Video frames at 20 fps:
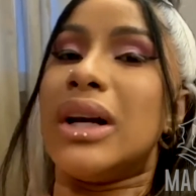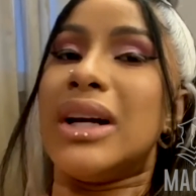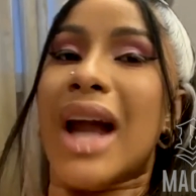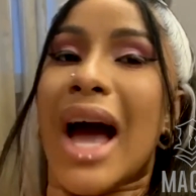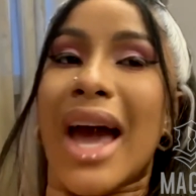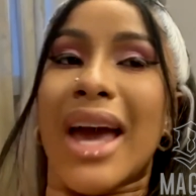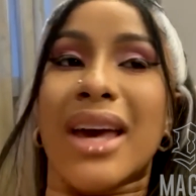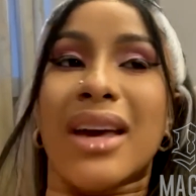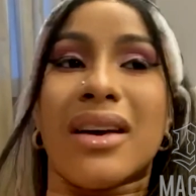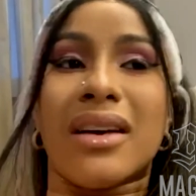
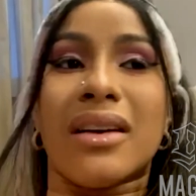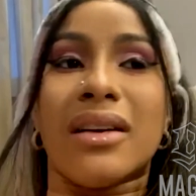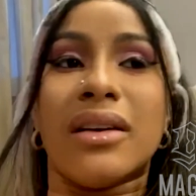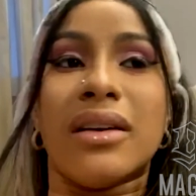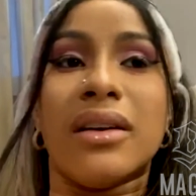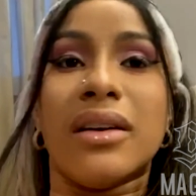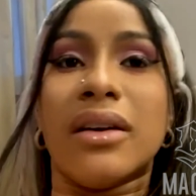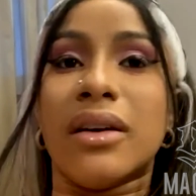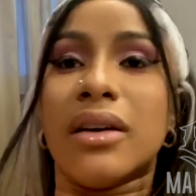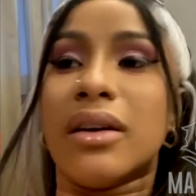like,
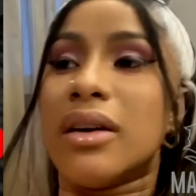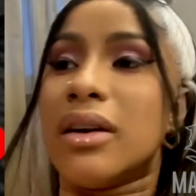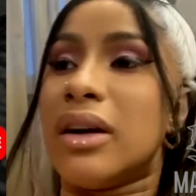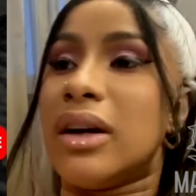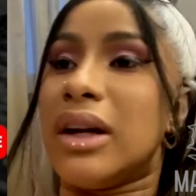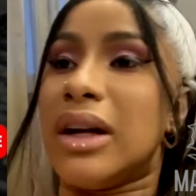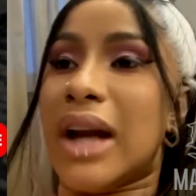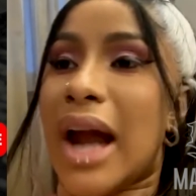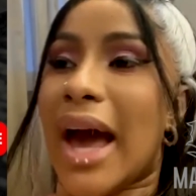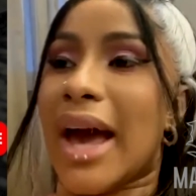
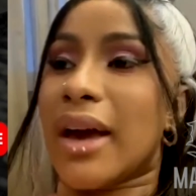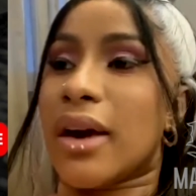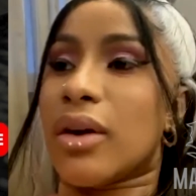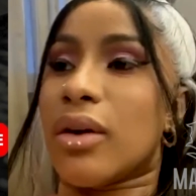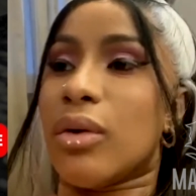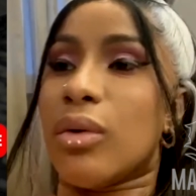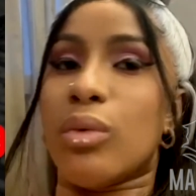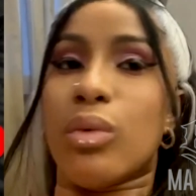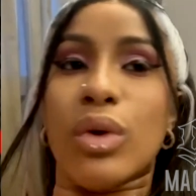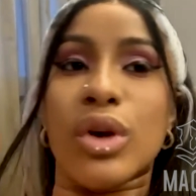
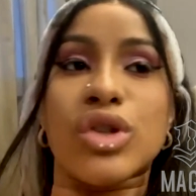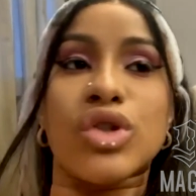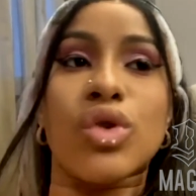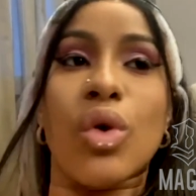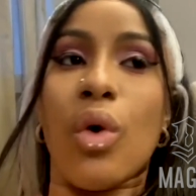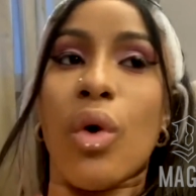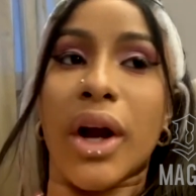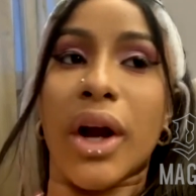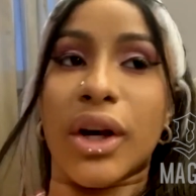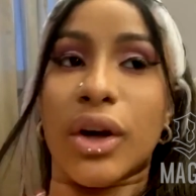like what's
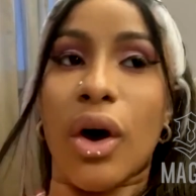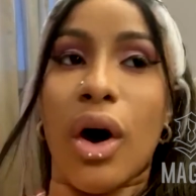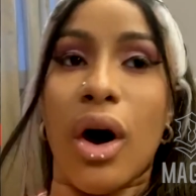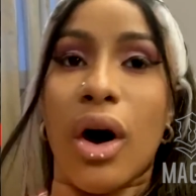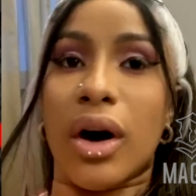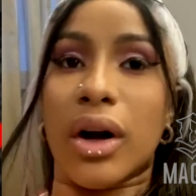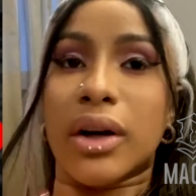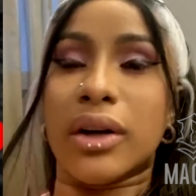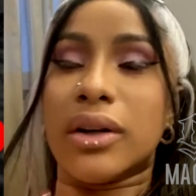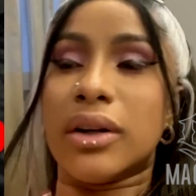going
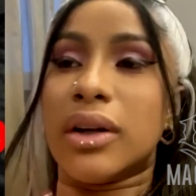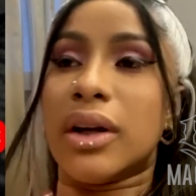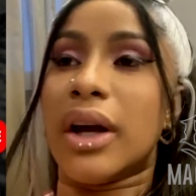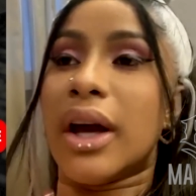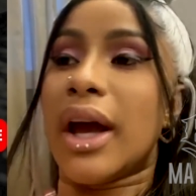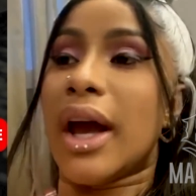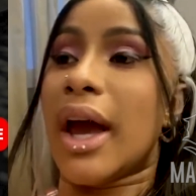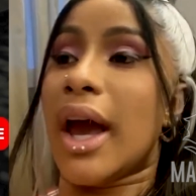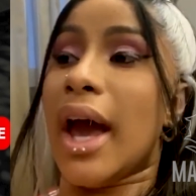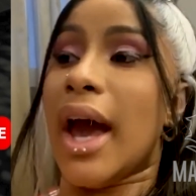on,
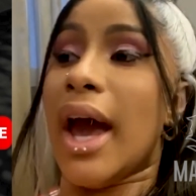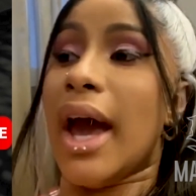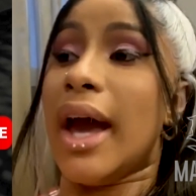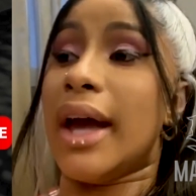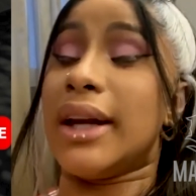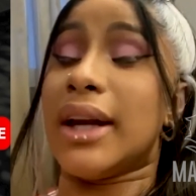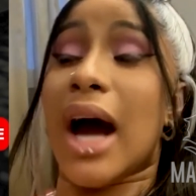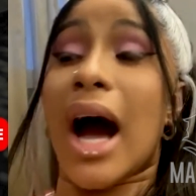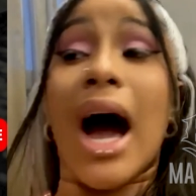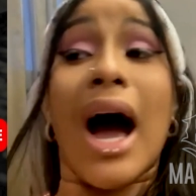
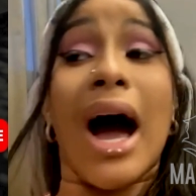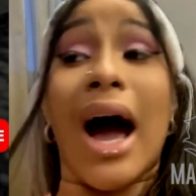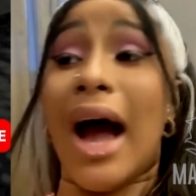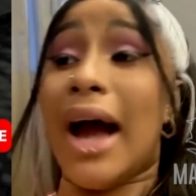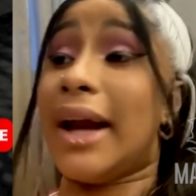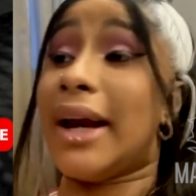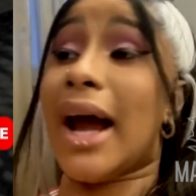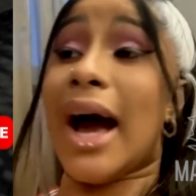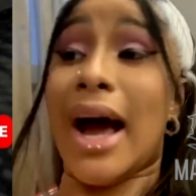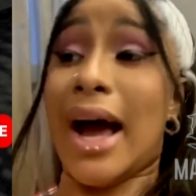and
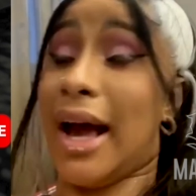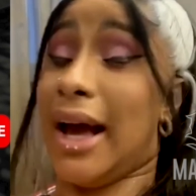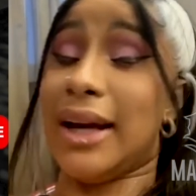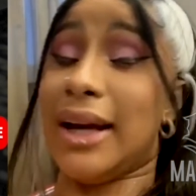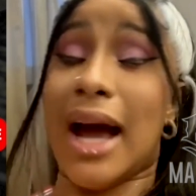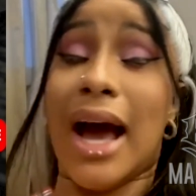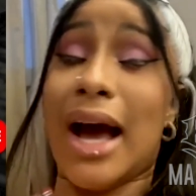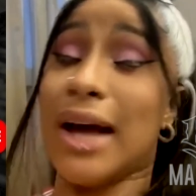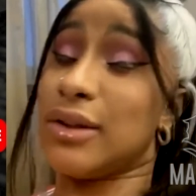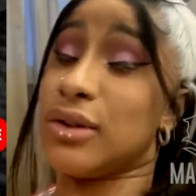I and I
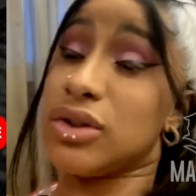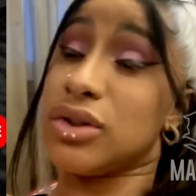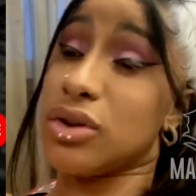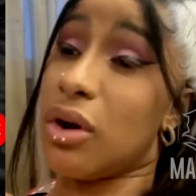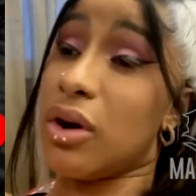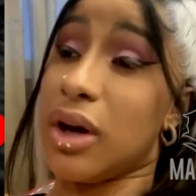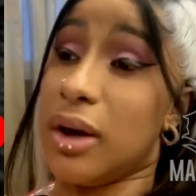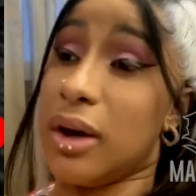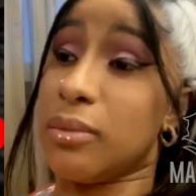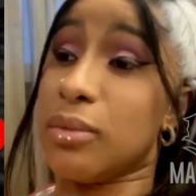and I had to
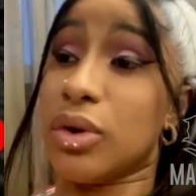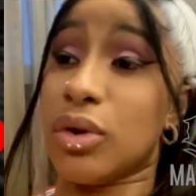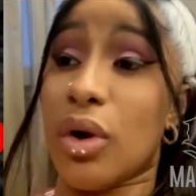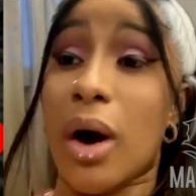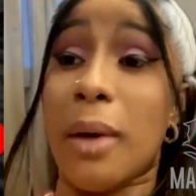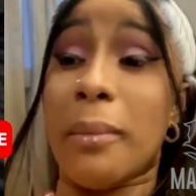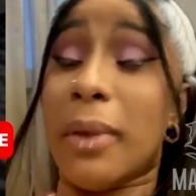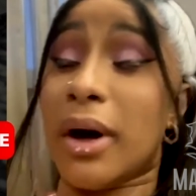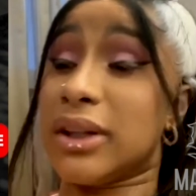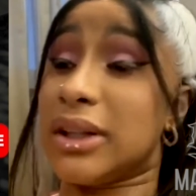tell him, you
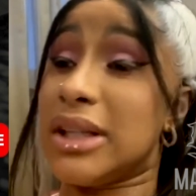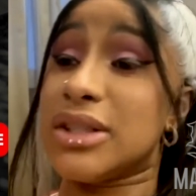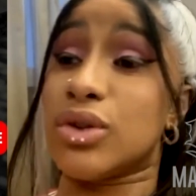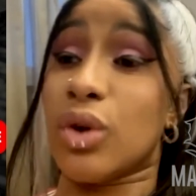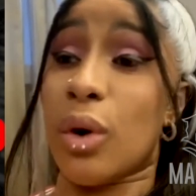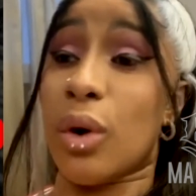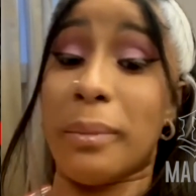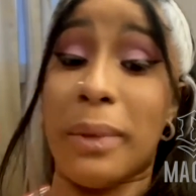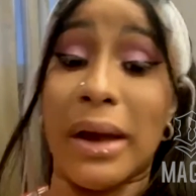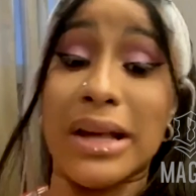know, about
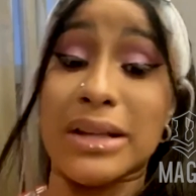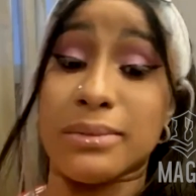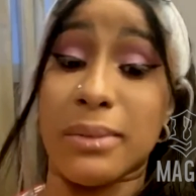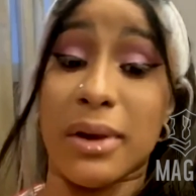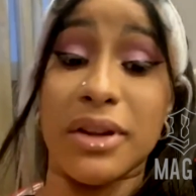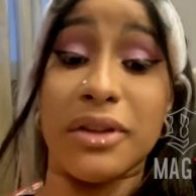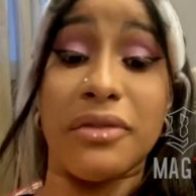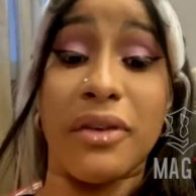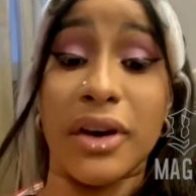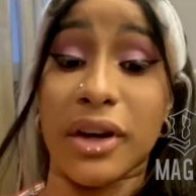these dope
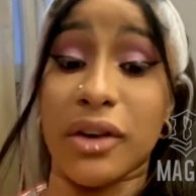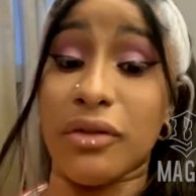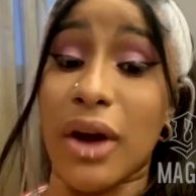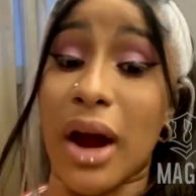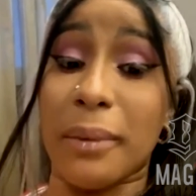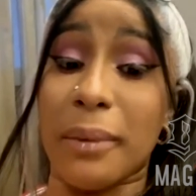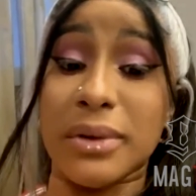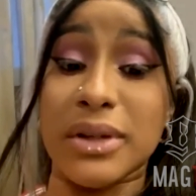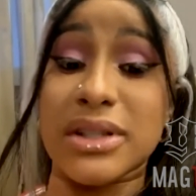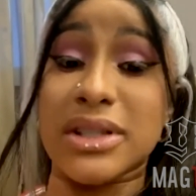
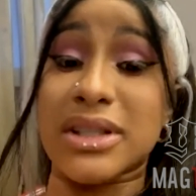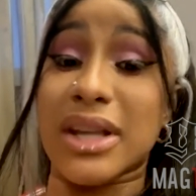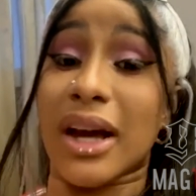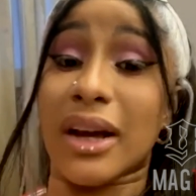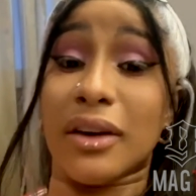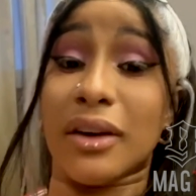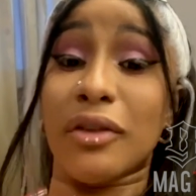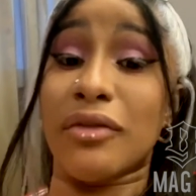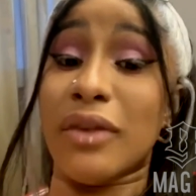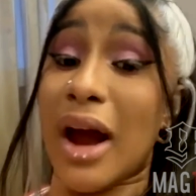rappers
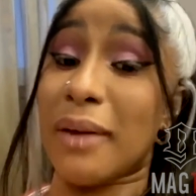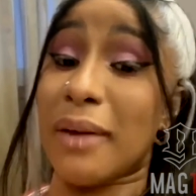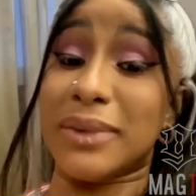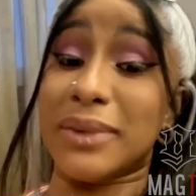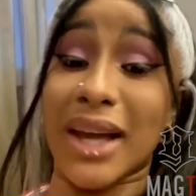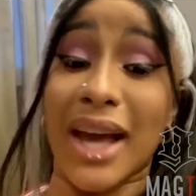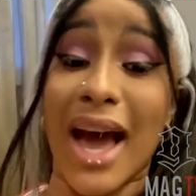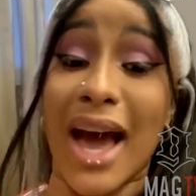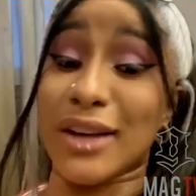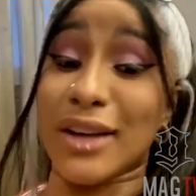that can
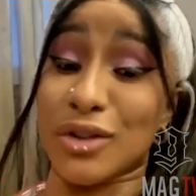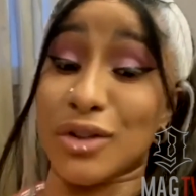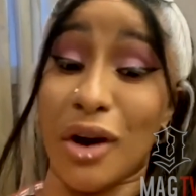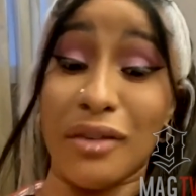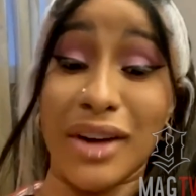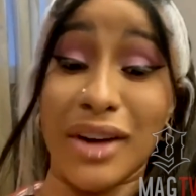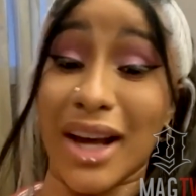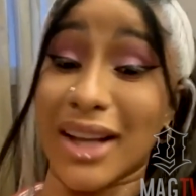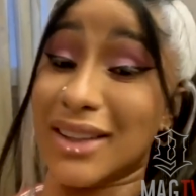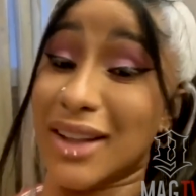rap
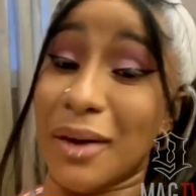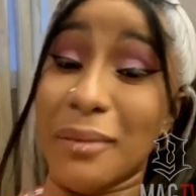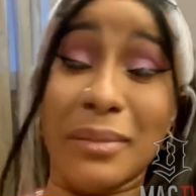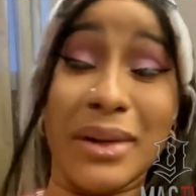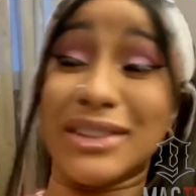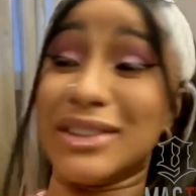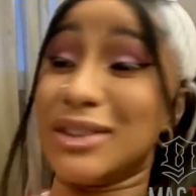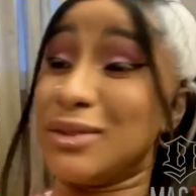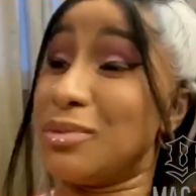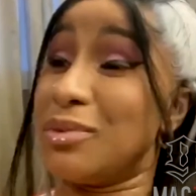up like that.
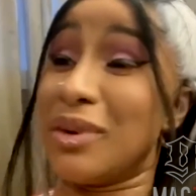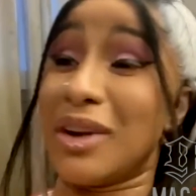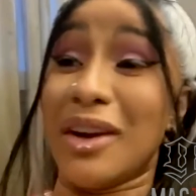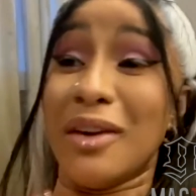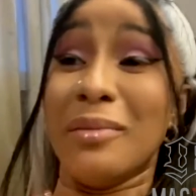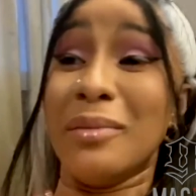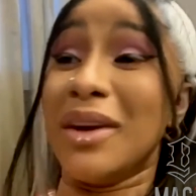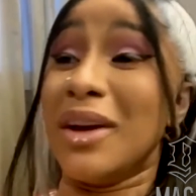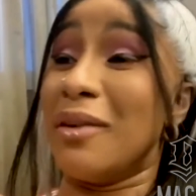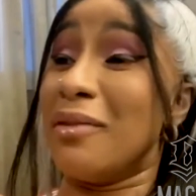Will
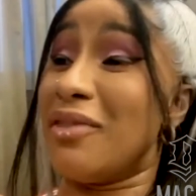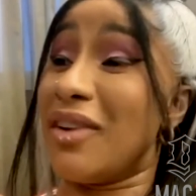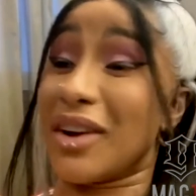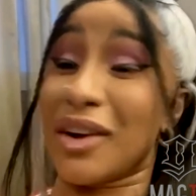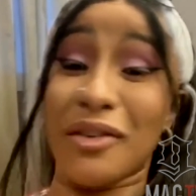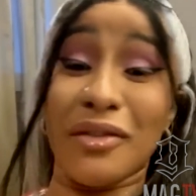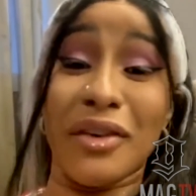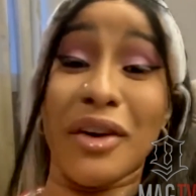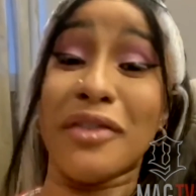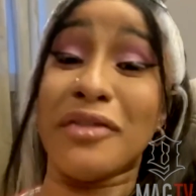give me a
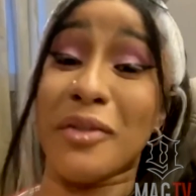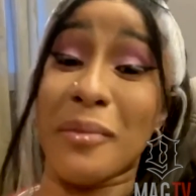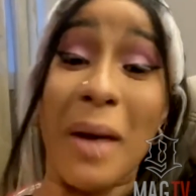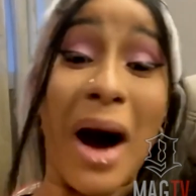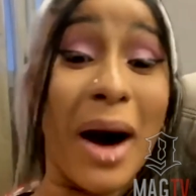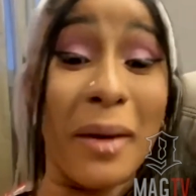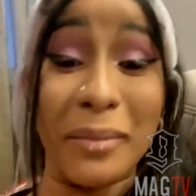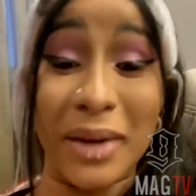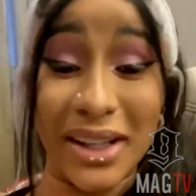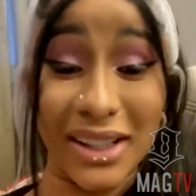run for
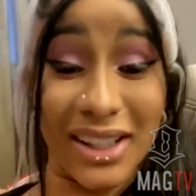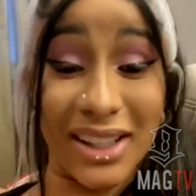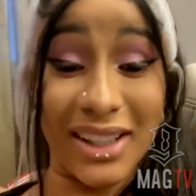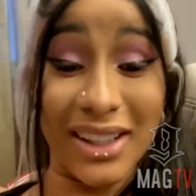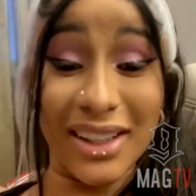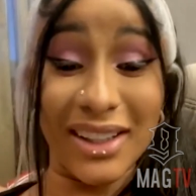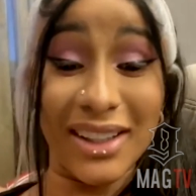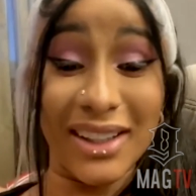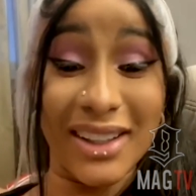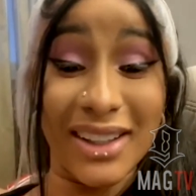my
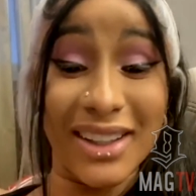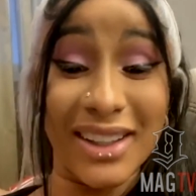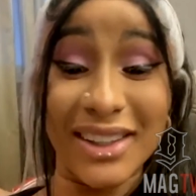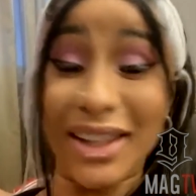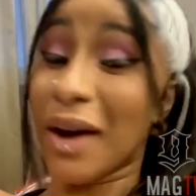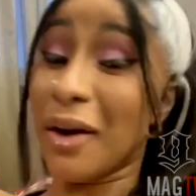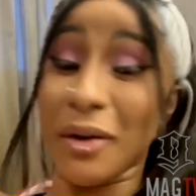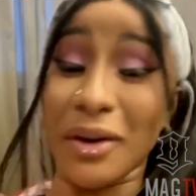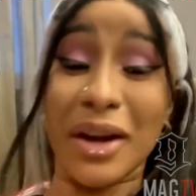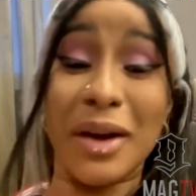money.
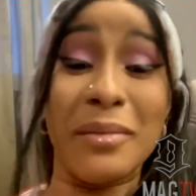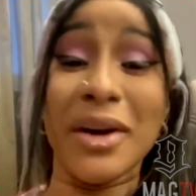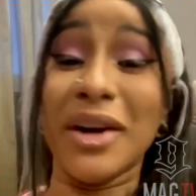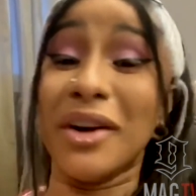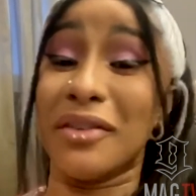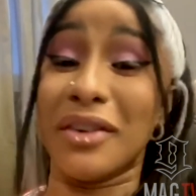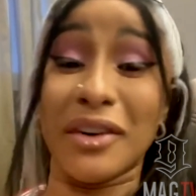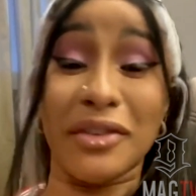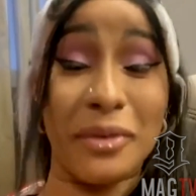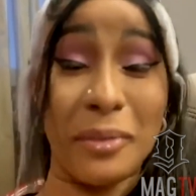They will give
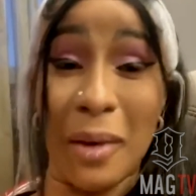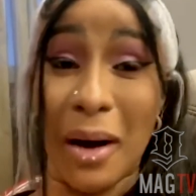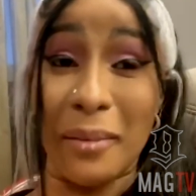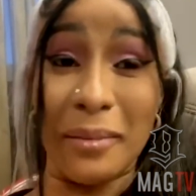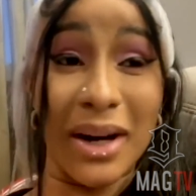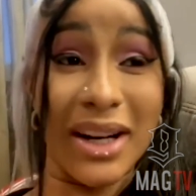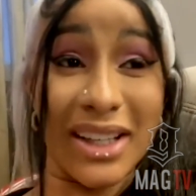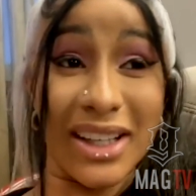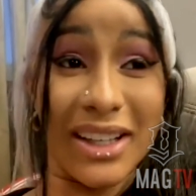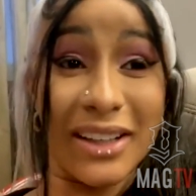me a run for
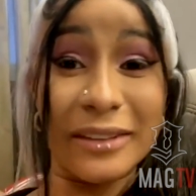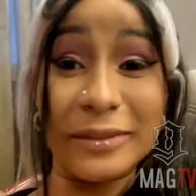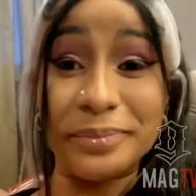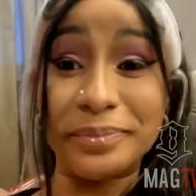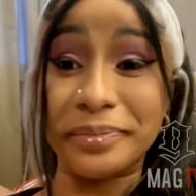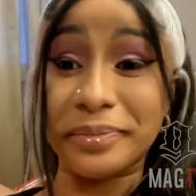my money.